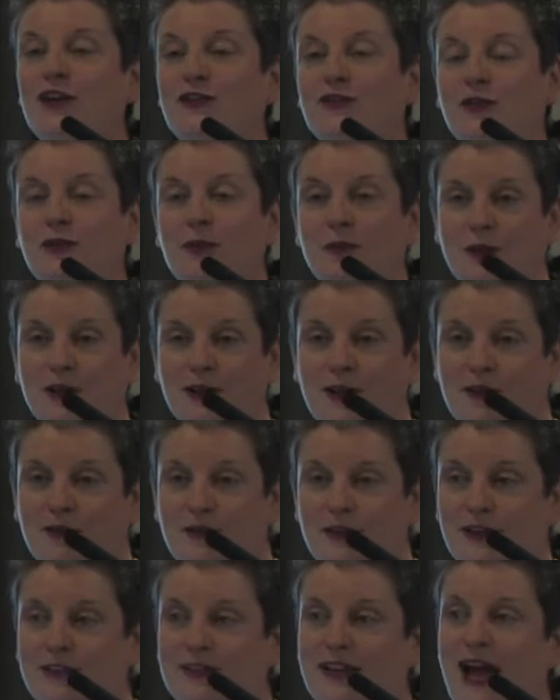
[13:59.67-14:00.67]
So it would be
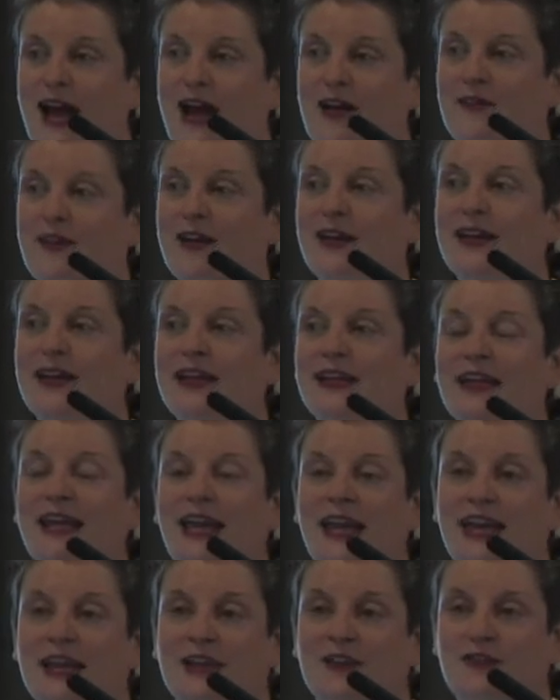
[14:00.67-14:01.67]
lovely to have an
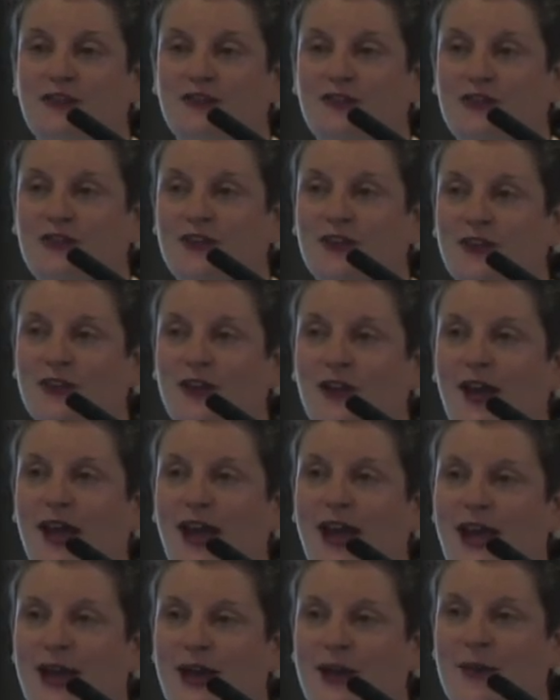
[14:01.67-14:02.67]
engaged
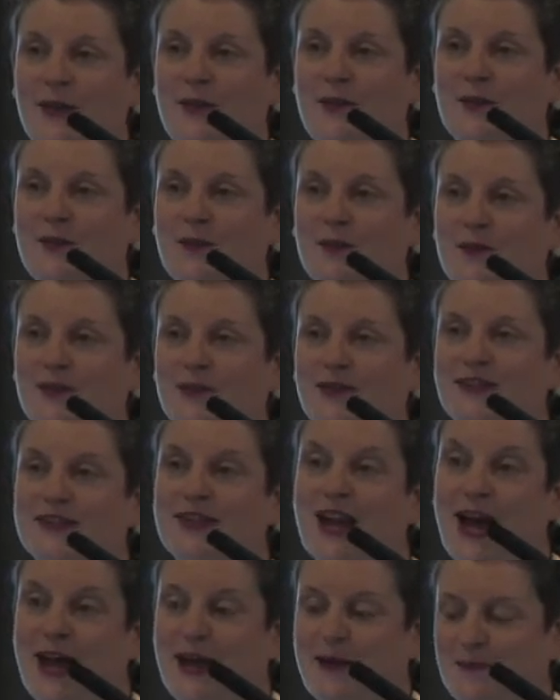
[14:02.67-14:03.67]
um,
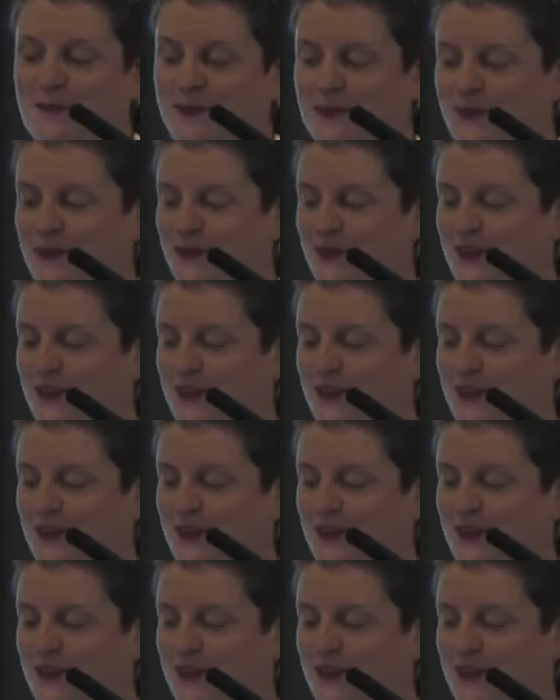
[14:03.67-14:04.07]
time.